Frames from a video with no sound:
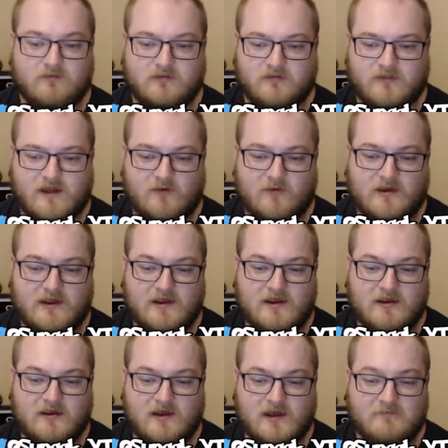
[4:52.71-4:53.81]
So that
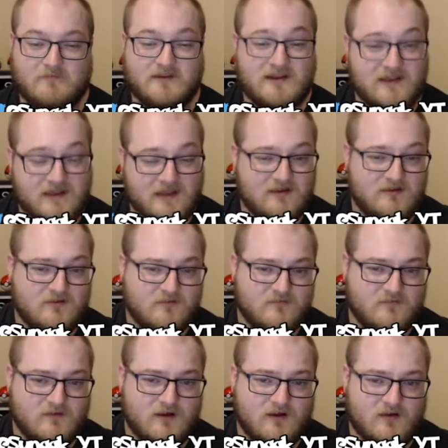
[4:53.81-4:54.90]
way, I believe...
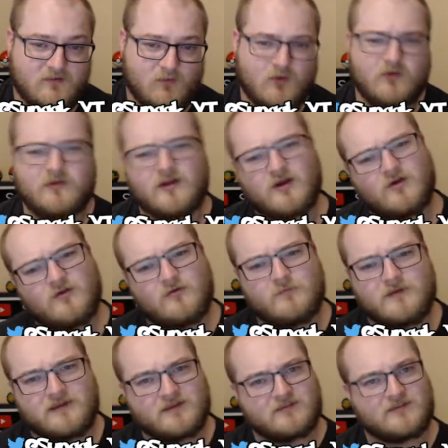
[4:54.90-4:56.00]
Well, no,
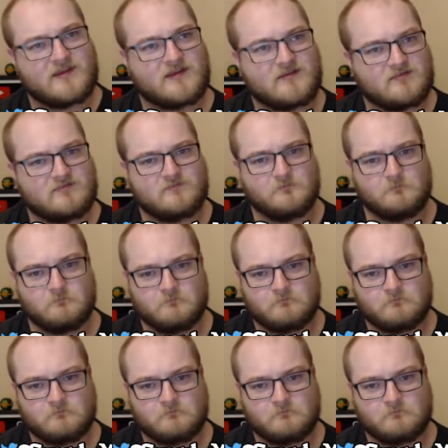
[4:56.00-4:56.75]
because then...